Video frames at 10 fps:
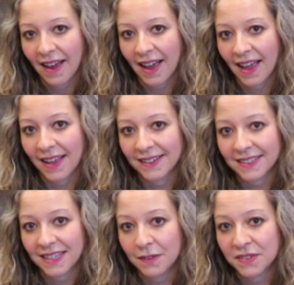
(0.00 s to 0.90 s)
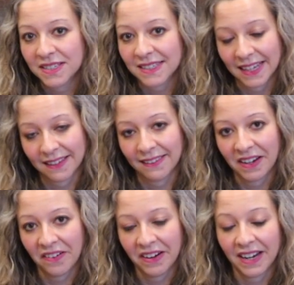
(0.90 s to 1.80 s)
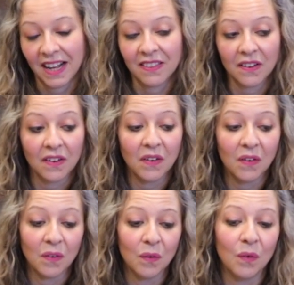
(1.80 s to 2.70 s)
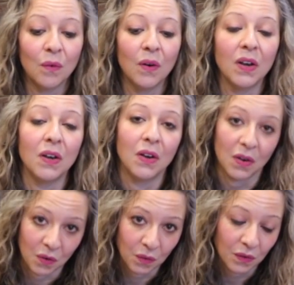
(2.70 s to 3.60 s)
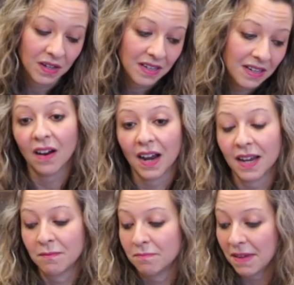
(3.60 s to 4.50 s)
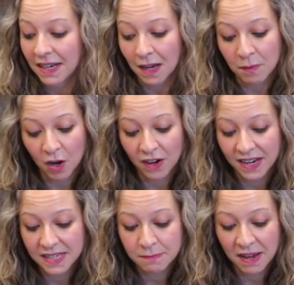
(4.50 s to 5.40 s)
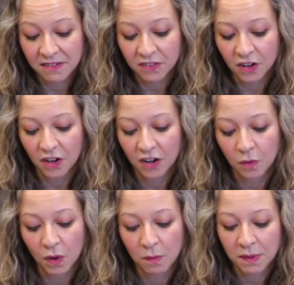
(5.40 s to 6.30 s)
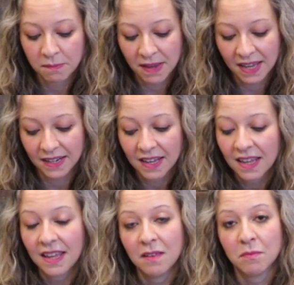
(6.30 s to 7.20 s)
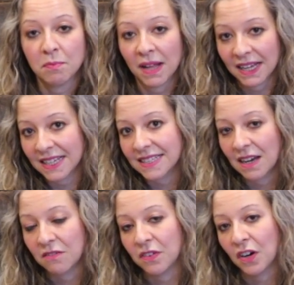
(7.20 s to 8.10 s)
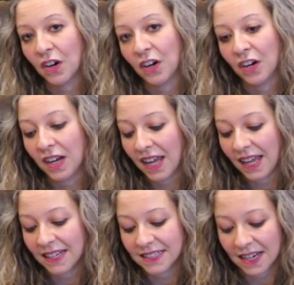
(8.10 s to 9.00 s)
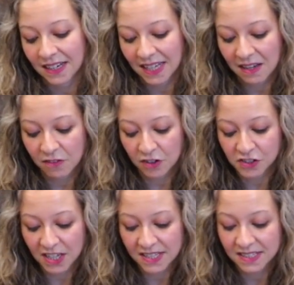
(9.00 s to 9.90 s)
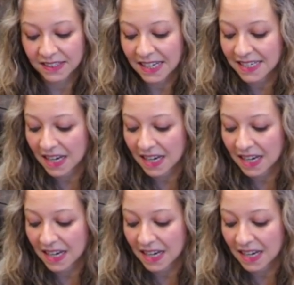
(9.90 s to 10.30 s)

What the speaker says: And he was just laying there, and I thought, oh no. I made up Arya's bed for her, whelping bed, put blankets down for her, and gave her a chance to lay